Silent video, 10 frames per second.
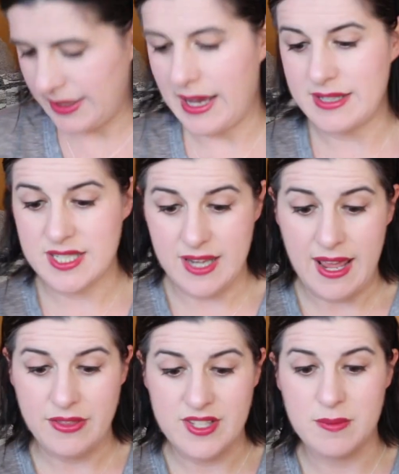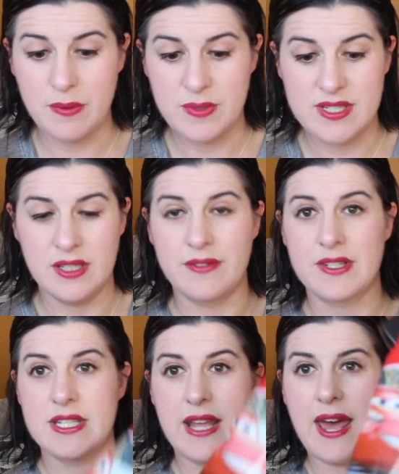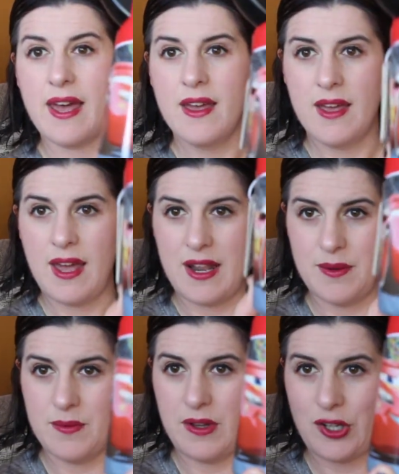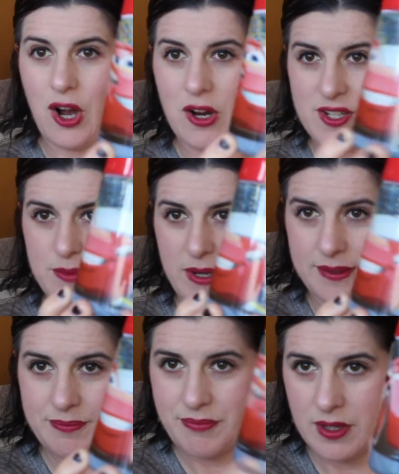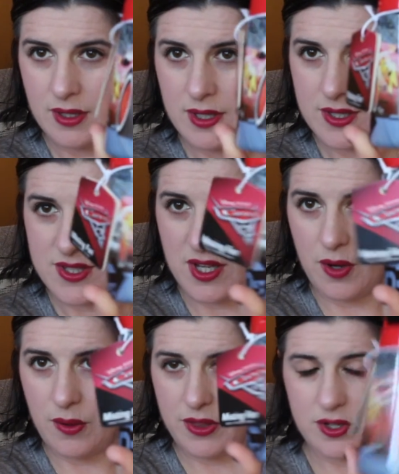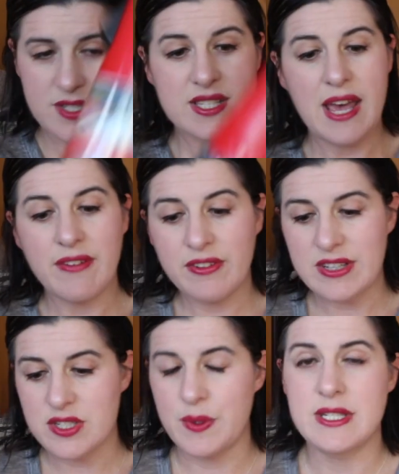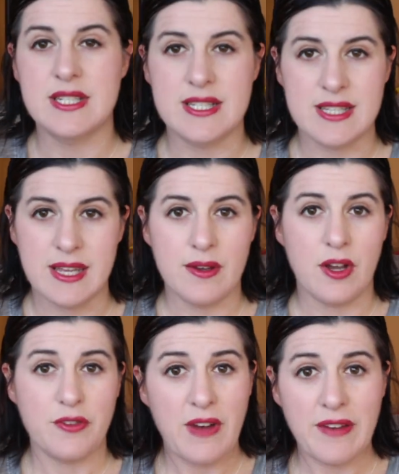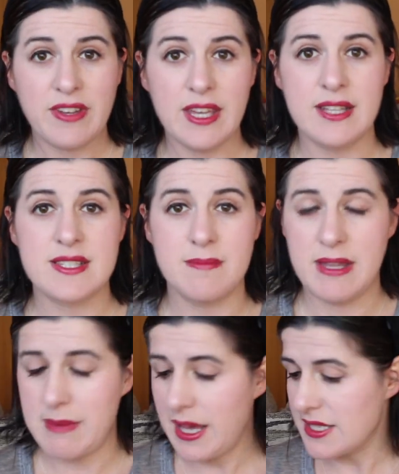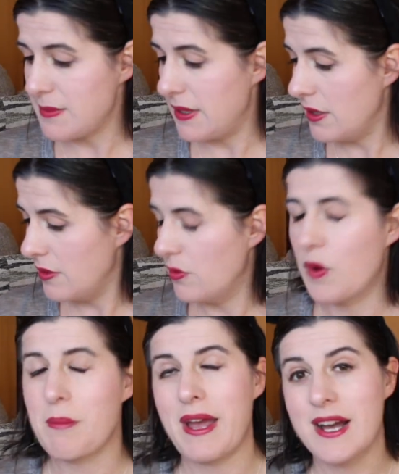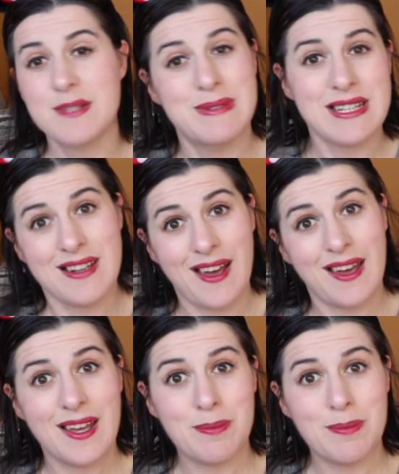I got today, this one was delivered today, and a Cars one. So there's 7 of us going to Disney, our 5 kids, me and my husband, or my husband and I